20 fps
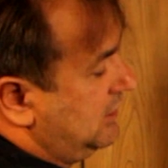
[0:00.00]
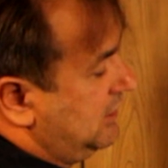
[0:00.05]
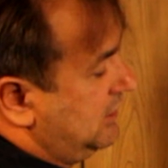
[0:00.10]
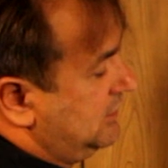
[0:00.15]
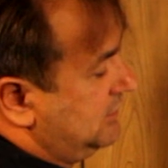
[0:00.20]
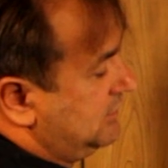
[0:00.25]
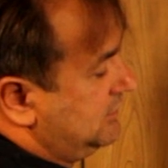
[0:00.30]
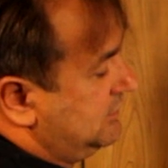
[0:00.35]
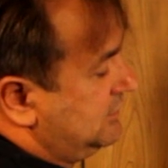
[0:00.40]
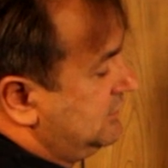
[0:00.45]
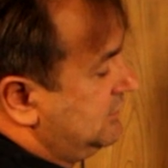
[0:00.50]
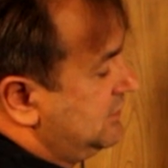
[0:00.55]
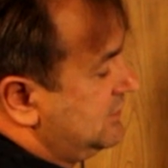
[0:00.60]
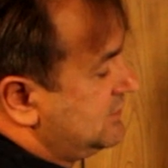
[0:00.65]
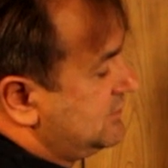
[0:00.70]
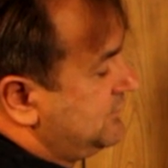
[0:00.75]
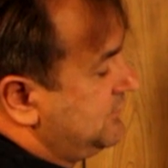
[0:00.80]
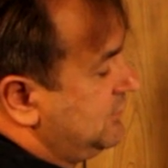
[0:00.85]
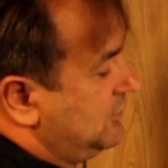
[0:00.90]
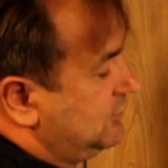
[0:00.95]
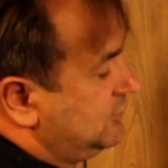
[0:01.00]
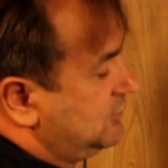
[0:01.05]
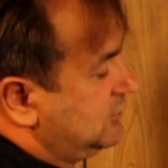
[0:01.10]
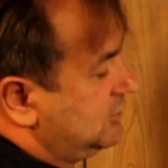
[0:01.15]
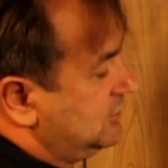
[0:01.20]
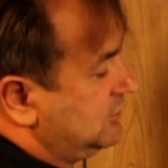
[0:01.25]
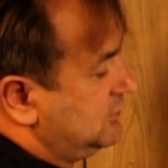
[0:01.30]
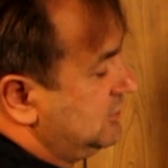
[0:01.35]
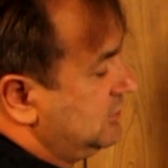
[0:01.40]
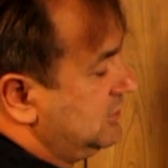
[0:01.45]
and this
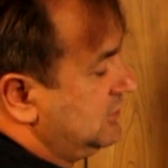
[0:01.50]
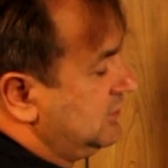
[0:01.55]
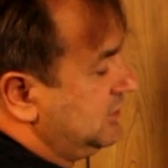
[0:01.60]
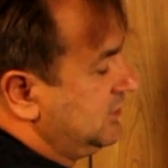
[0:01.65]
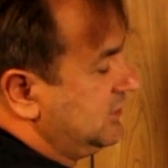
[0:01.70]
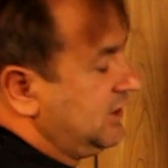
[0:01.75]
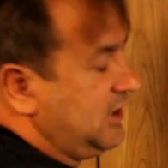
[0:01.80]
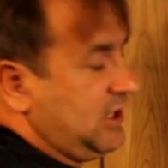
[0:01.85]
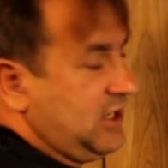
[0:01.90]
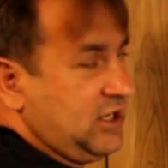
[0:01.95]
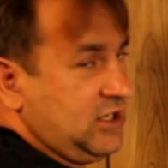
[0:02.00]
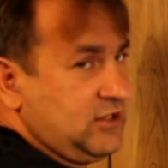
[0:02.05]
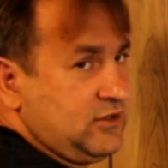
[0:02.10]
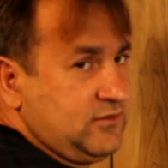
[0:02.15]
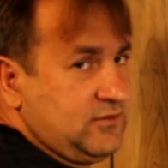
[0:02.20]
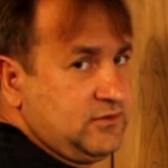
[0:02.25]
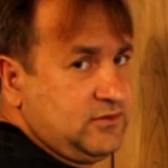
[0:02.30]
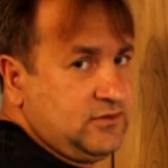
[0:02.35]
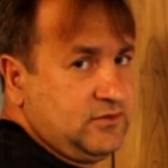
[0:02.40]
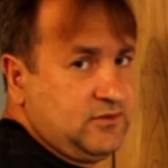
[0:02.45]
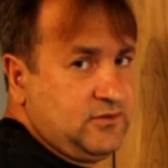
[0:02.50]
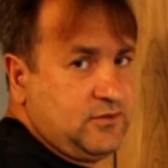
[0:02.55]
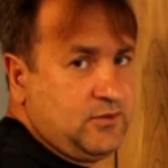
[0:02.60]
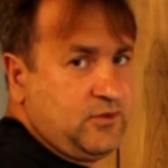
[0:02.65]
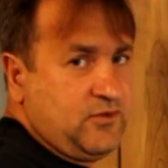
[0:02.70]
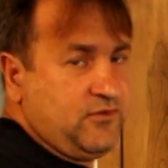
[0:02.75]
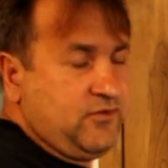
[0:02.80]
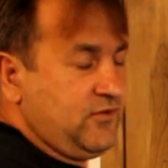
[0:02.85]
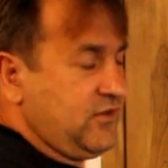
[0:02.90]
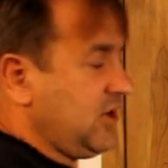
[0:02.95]
filter getting
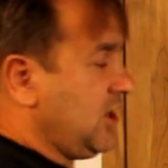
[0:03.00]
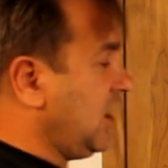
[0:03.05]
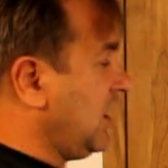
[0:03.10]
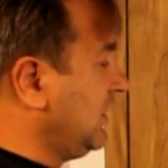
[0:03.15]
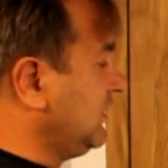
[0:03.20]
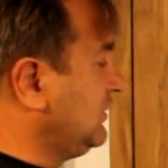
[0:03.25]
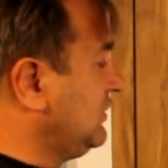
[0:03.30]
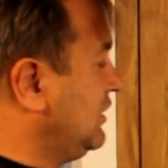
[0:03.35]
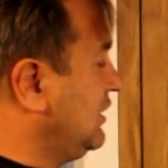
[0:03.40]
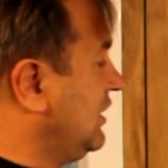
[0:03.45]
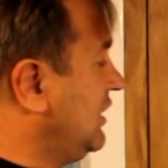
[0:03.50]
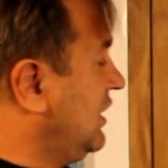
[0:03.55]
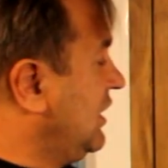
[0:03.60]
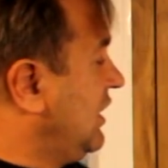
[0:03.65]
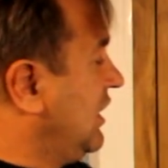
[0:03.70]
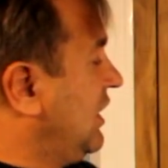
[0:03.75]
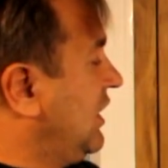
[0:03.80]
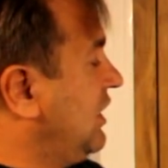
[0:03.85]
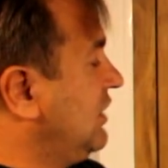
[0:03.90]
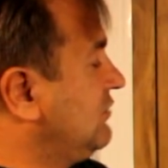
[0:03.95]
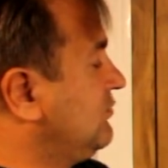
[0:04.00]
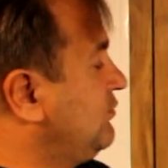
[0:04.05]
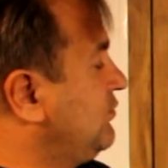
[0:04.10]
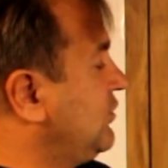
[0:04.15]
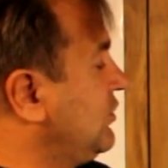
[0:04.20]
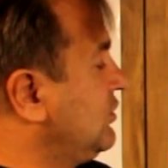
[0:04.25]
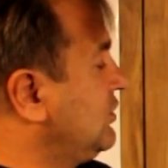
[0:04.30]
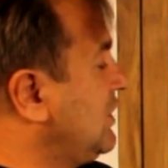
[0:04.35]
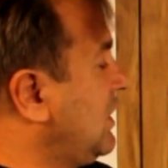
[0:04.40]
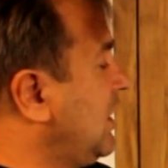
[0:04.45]
hot and
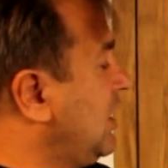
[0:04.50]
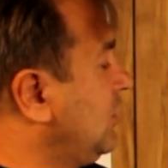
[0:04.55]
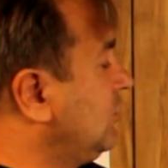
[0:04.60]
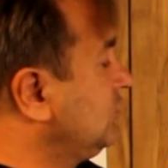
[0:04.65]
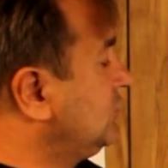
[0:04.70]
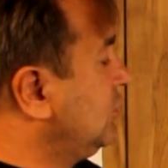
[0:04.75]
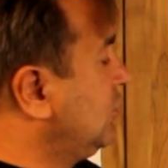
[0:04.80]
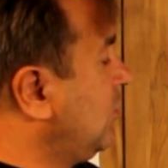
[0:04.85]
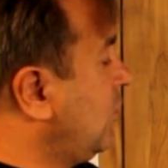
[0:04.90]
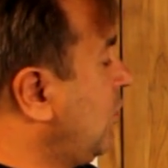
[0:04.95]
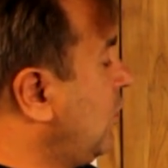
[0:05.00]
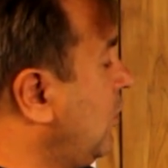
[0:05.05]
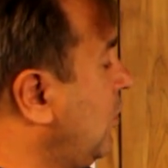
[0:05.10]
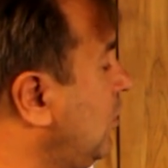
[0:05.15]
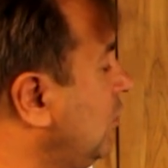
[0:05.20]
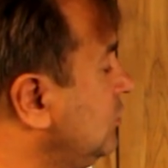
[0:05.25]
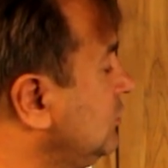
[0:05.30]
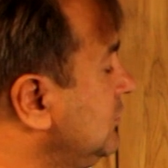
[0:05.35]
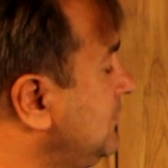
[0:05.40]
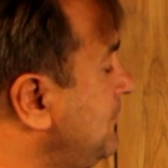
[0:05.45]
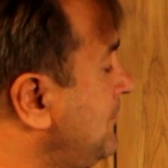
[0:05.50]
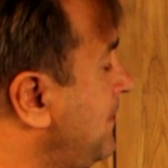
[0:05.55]
burn out all